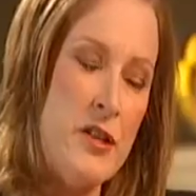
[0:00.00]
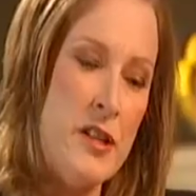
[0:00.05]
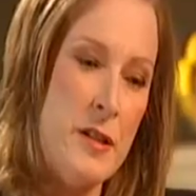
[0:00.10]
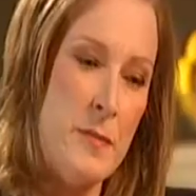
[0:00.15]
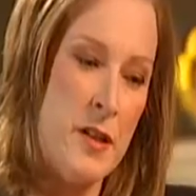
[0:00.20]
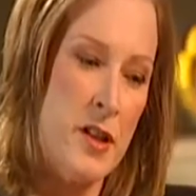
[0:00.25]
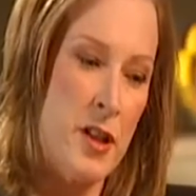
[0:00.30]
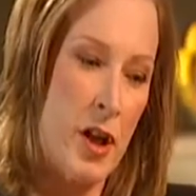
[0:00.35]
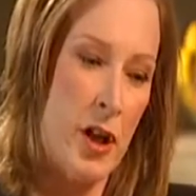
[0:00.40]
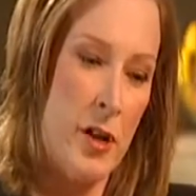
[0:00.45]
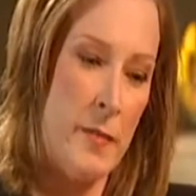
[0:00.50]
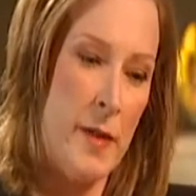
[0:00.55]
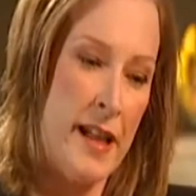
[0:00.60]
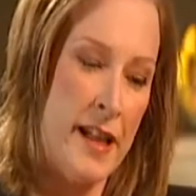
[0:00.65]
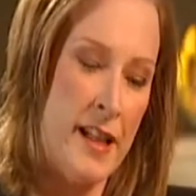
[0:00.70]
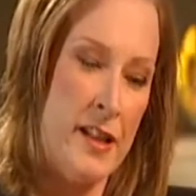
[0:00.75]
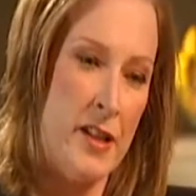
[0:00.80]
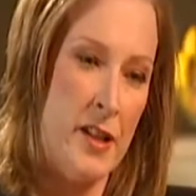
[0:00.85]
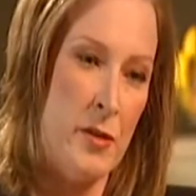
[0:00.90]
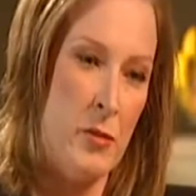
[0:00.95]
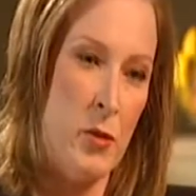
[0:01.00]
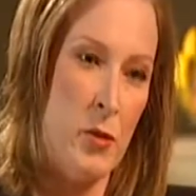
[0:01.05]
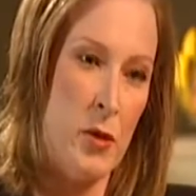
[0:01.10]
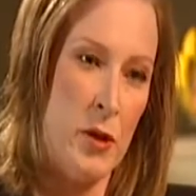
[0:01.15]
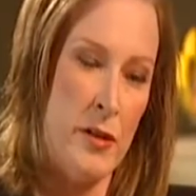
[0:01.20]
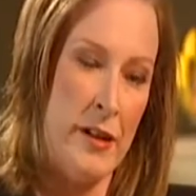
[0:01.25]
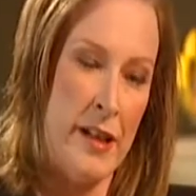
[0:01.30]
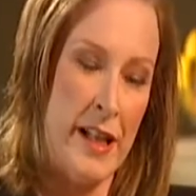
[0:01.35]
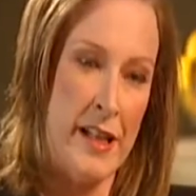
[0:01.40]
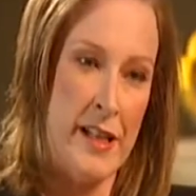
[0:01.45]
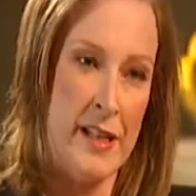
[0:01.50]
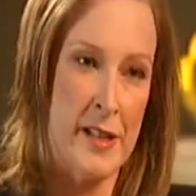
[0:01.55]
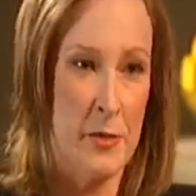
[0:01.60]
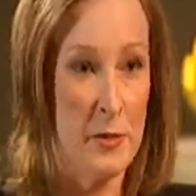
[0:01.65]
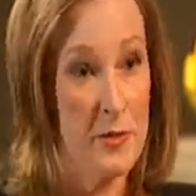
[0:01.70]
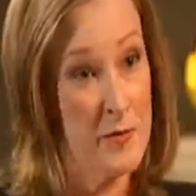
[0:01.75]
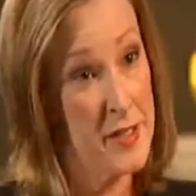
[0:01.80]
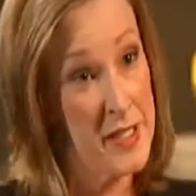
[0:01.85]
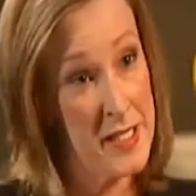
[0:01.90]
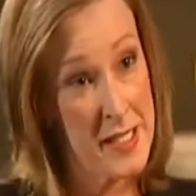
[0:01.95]
Would you dip a toe back into the water in any
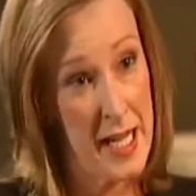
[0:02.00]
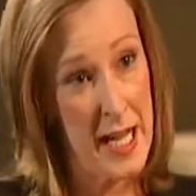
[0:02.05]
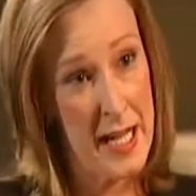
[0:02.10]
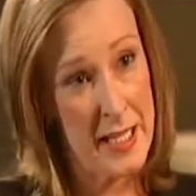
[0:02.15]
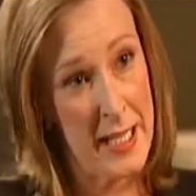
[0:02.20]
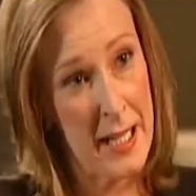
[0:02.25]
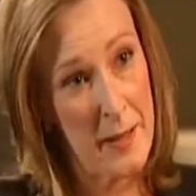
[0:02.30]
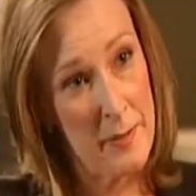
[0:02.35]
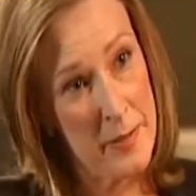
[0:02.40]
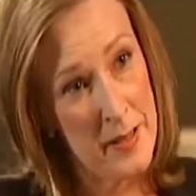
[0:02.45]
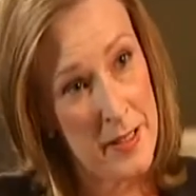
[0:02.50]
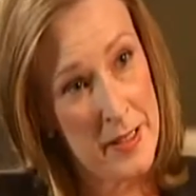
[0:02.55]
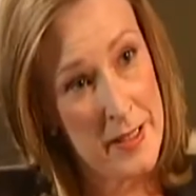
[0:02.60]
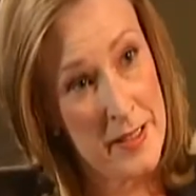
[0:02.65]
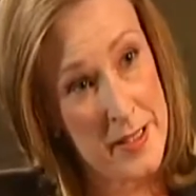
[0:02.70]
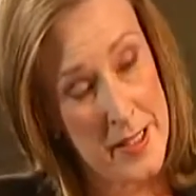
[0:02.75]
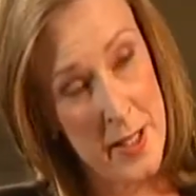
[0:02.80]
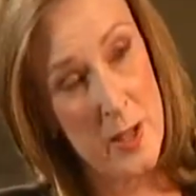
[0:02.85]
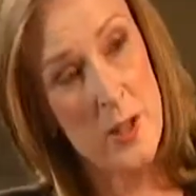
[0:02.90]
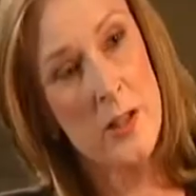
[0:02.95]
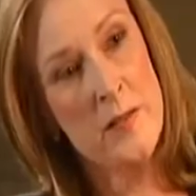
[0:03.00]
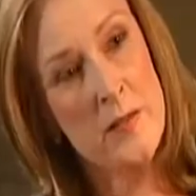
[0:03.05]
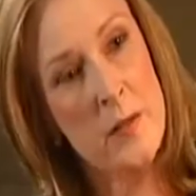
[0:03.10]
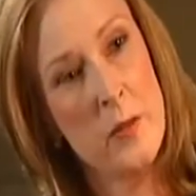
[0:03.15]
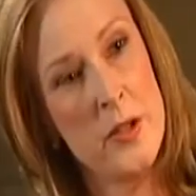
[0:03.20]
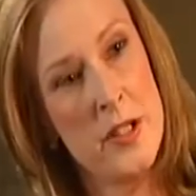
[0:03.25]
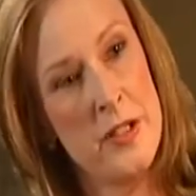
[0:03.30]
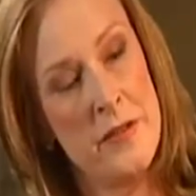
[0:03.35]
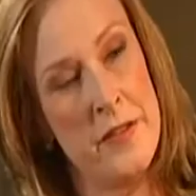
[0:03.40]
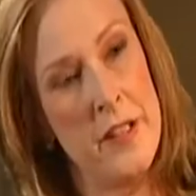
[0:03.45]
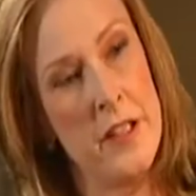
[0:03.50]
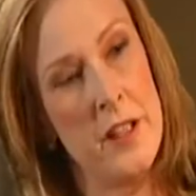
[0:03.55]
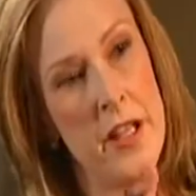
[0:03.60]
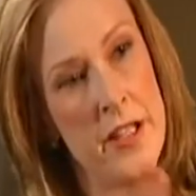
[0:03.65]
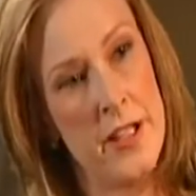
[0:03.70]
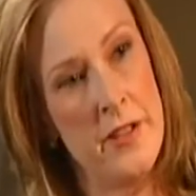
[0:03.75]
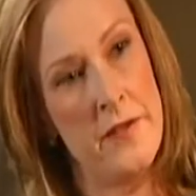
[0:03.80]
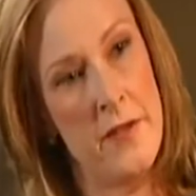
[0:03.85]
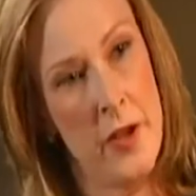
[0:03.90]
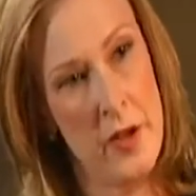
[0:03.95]
sort of startup yourself, or do you feel
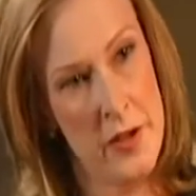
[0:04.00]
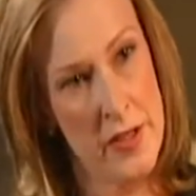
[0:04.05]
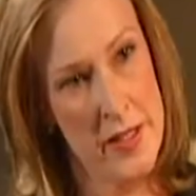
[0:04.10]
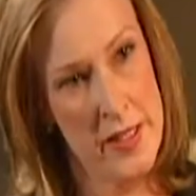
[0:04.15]
like your